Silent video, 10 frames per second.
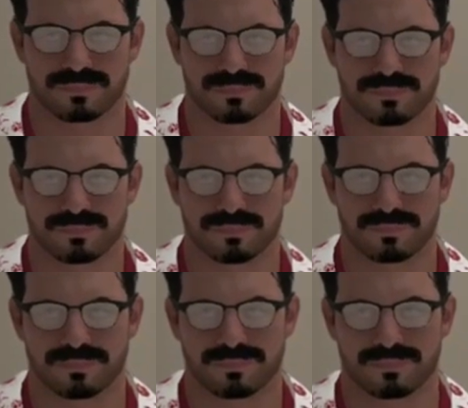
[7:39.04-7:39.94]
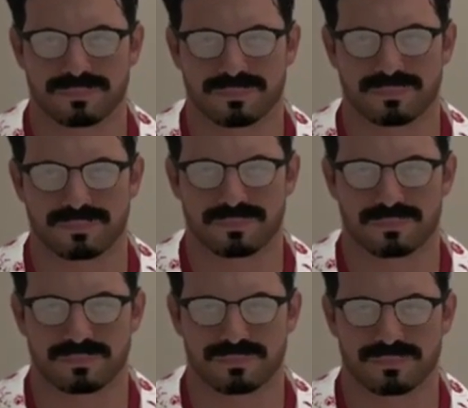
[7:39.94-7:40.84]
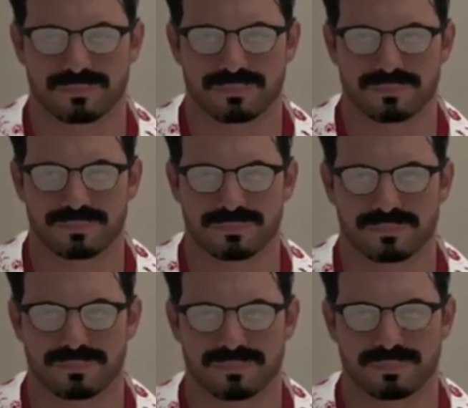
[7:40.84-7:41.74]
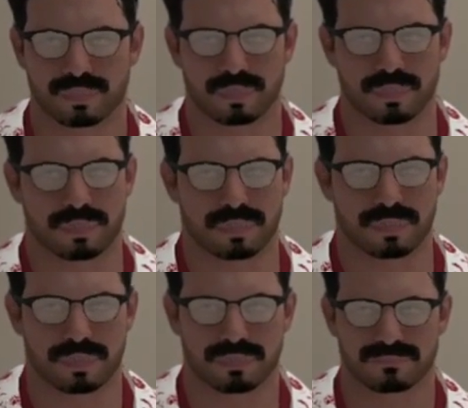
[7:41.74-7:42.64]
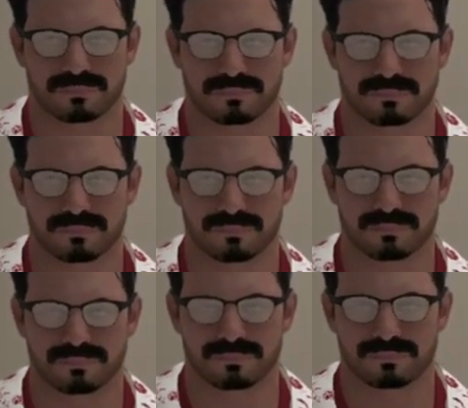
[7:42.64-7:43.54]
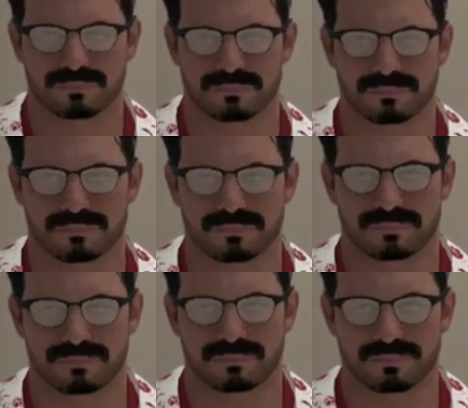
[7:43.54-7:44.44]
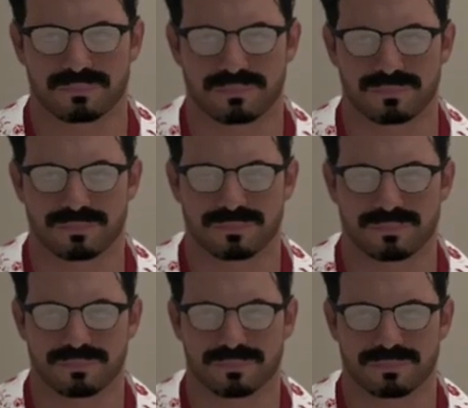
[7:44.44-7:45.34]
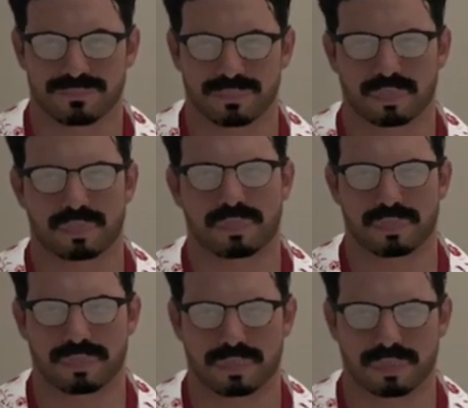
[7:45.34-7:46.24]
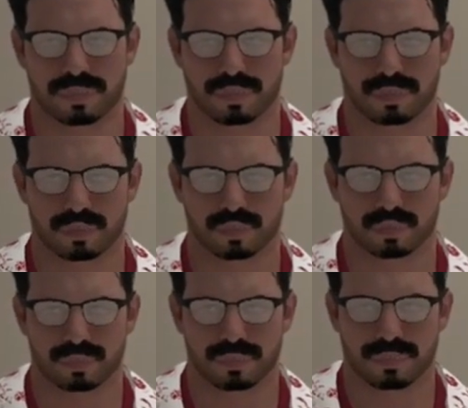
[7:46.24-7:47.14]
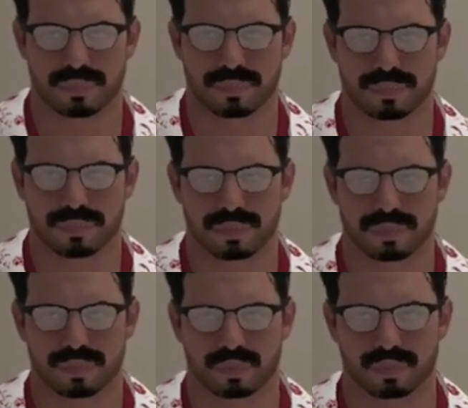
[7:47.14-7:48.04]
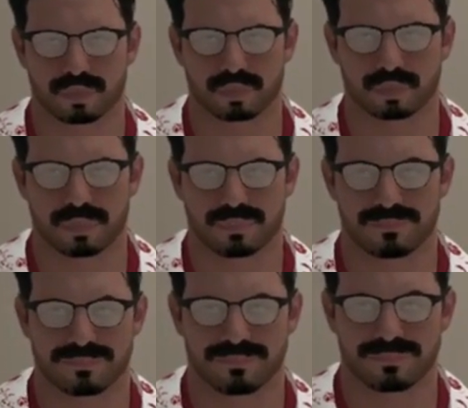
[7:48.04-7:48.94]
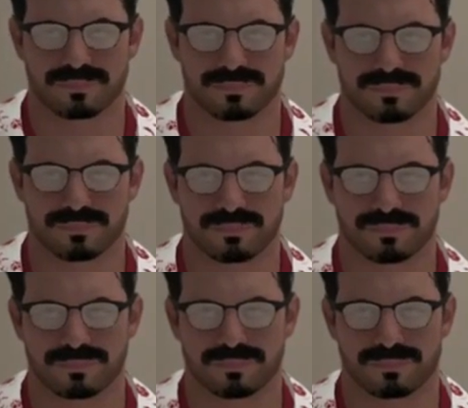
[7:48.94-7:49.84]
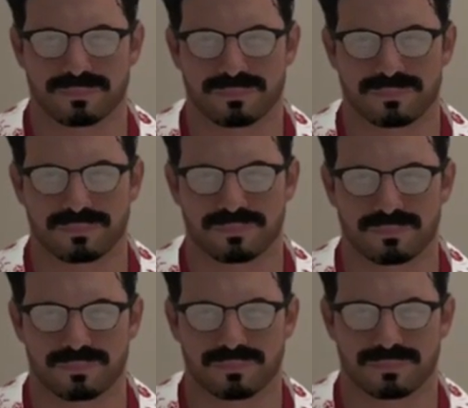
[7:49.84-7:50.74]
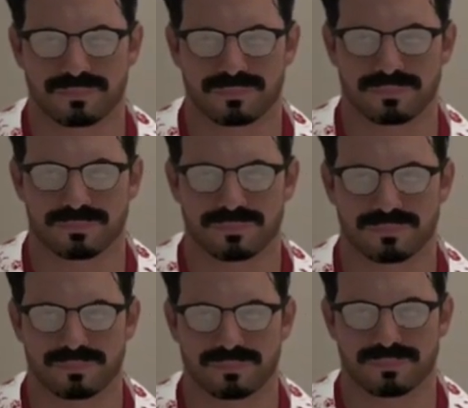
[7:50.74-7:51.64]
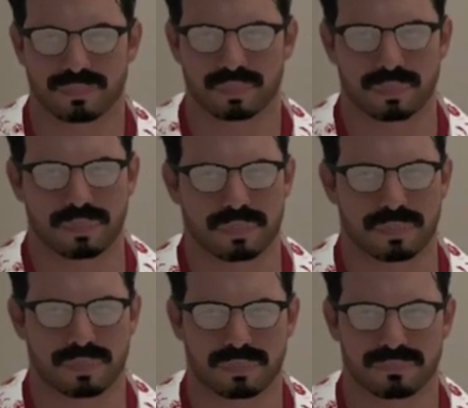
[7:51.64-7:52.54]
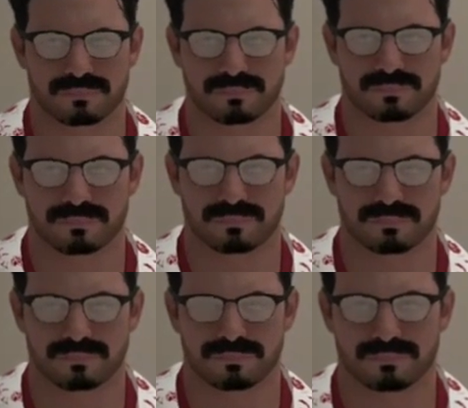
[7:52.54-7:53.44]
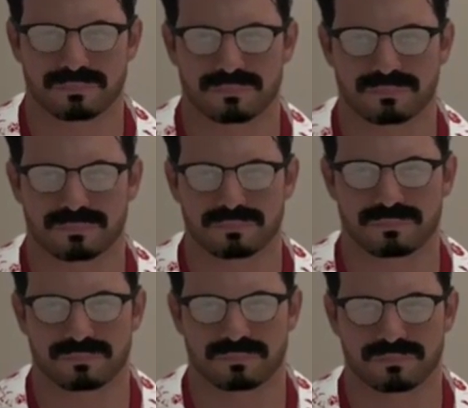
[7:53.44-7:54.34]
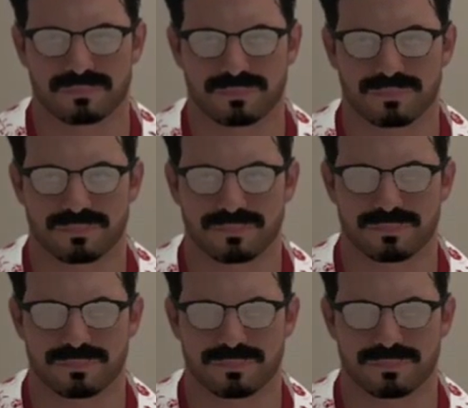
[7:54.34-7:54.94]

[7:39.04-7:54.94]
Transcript: I have decided to bring back an old show of RCCW. That being RCCW 240 Live under the brand new name RCCW 240 Speed Boost.